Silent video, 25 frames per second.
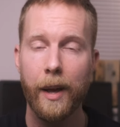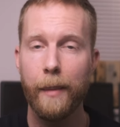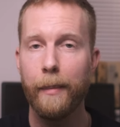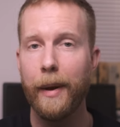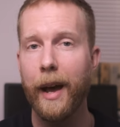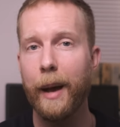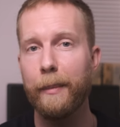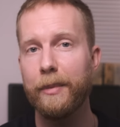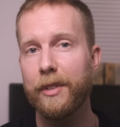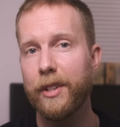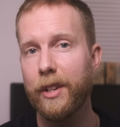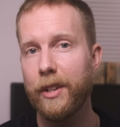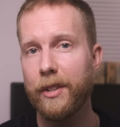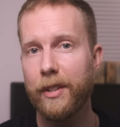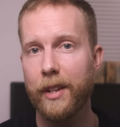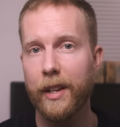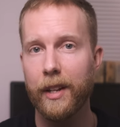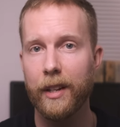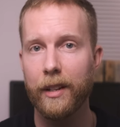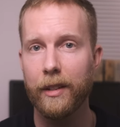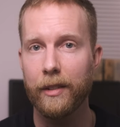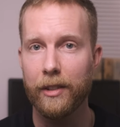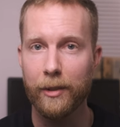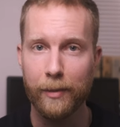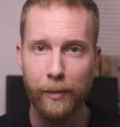perhaps
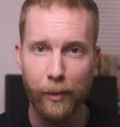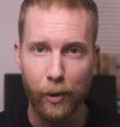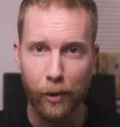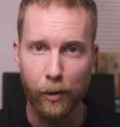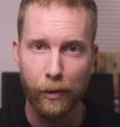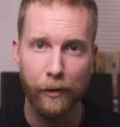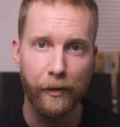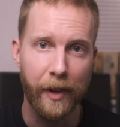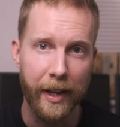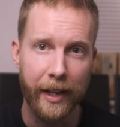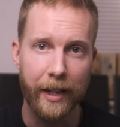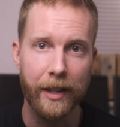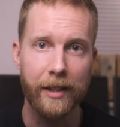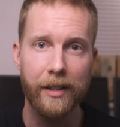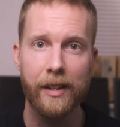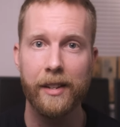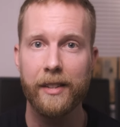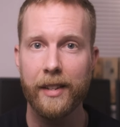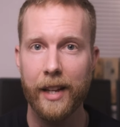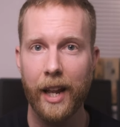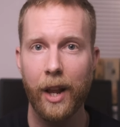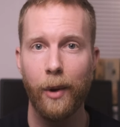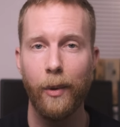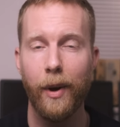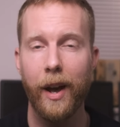using small figures and
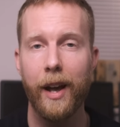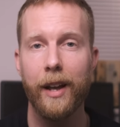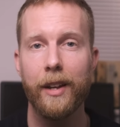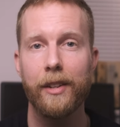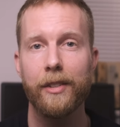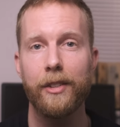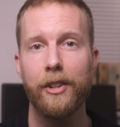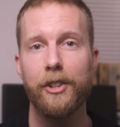silhouettes